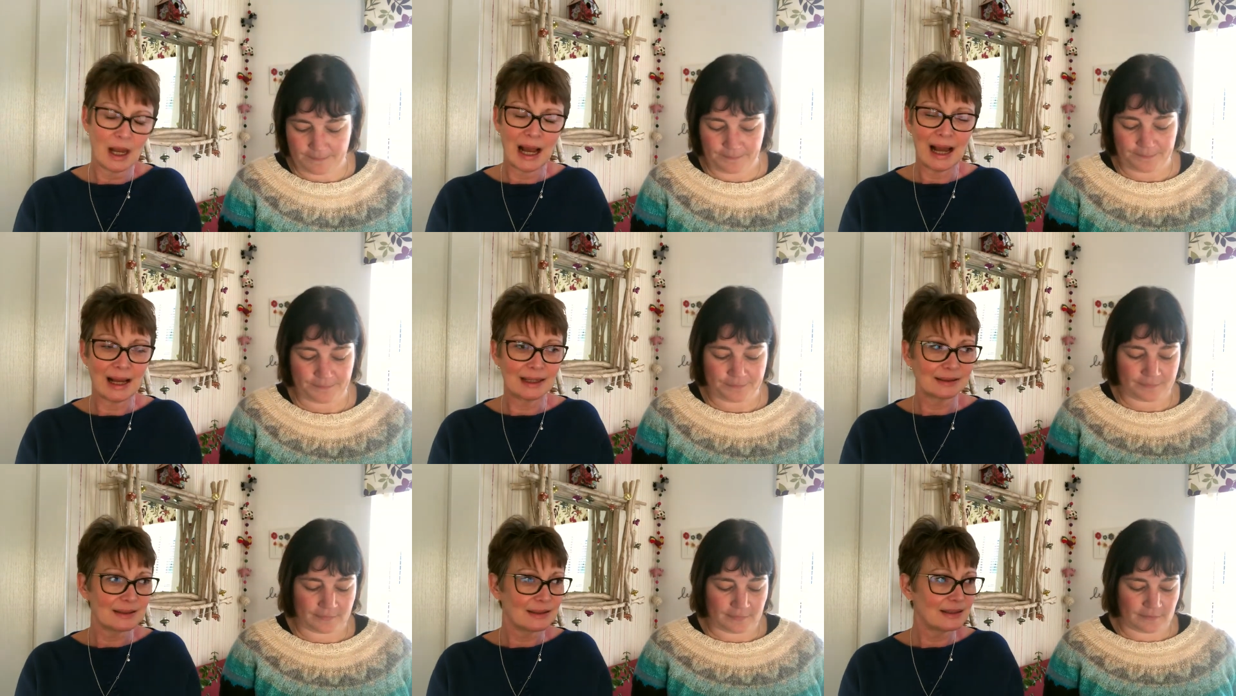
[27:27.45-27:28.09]

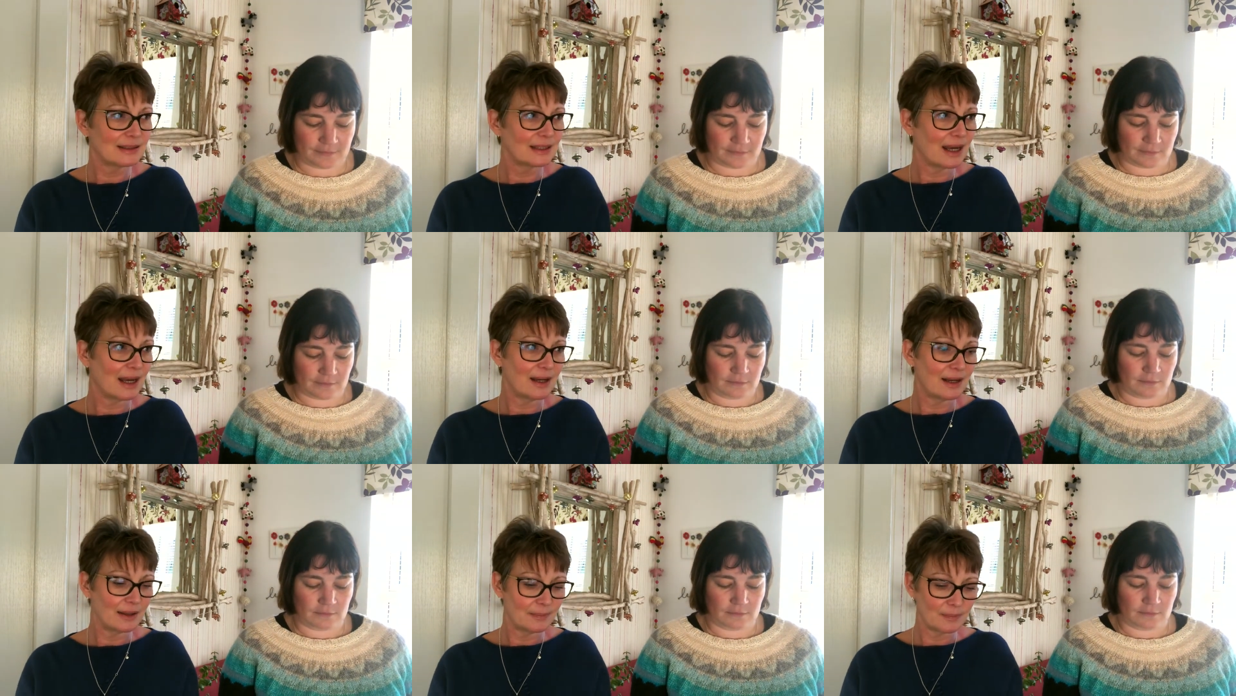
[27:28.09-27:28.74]
Speaker 1: And
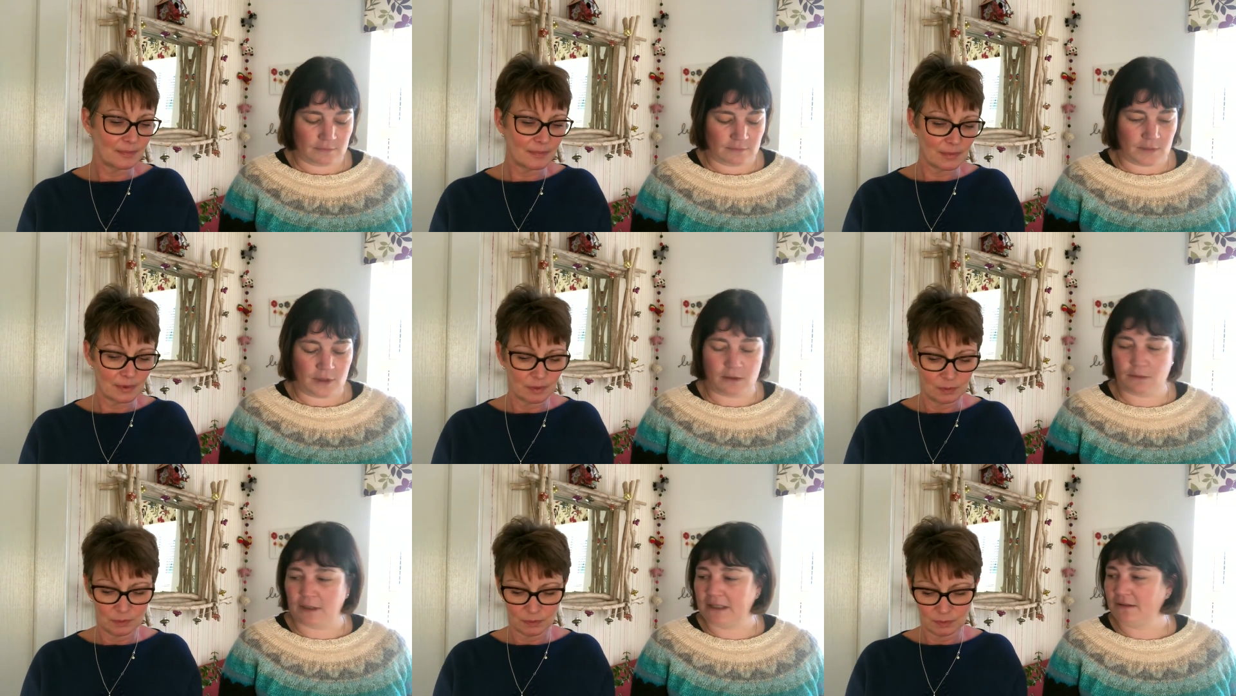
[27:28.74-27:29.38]
um,
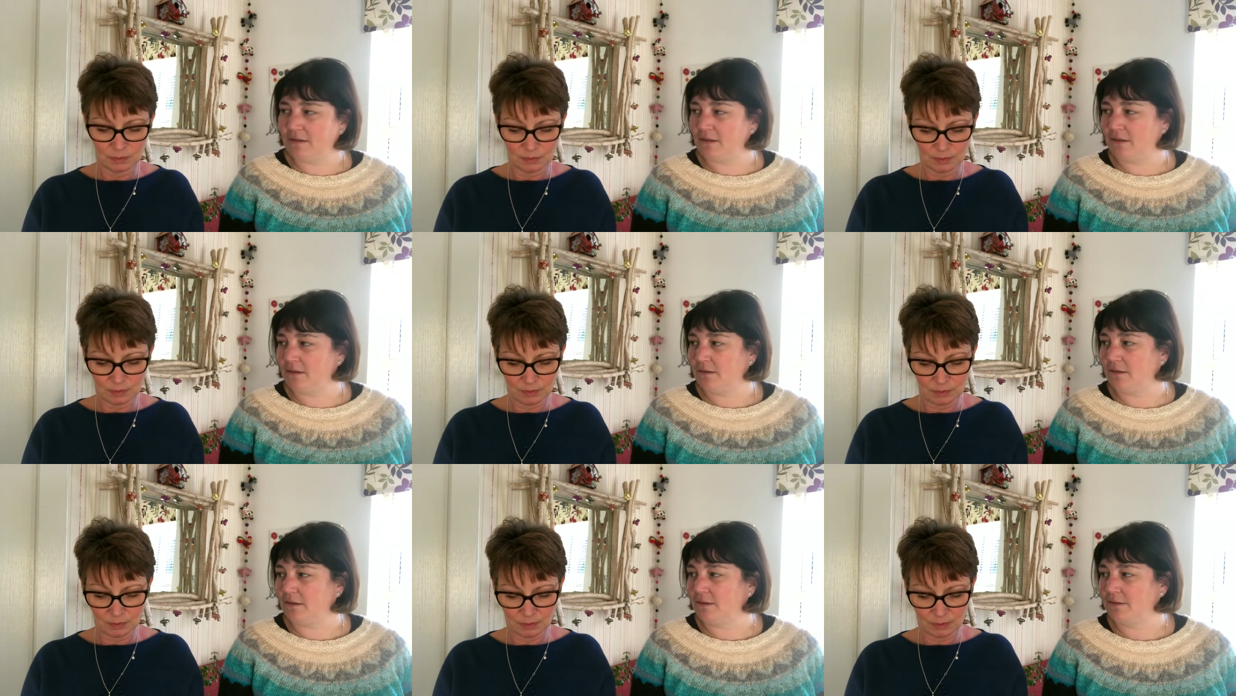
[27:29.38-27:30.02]
Oh, and a
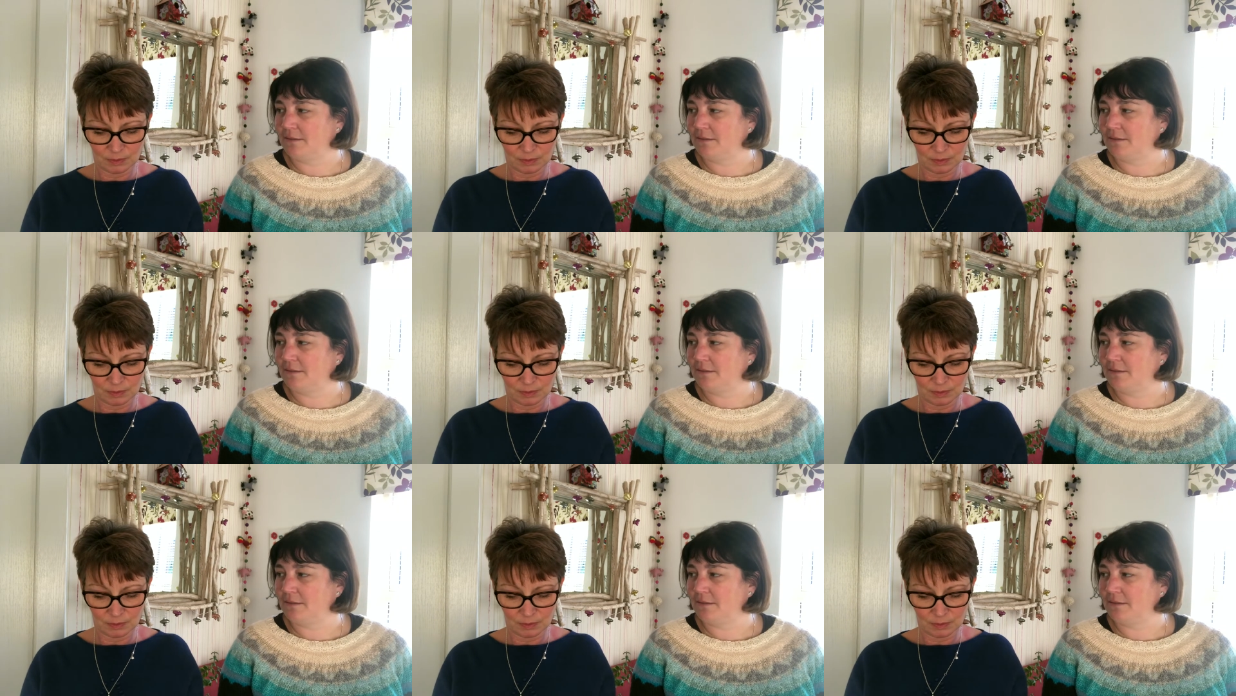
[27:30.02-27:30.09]
knitter.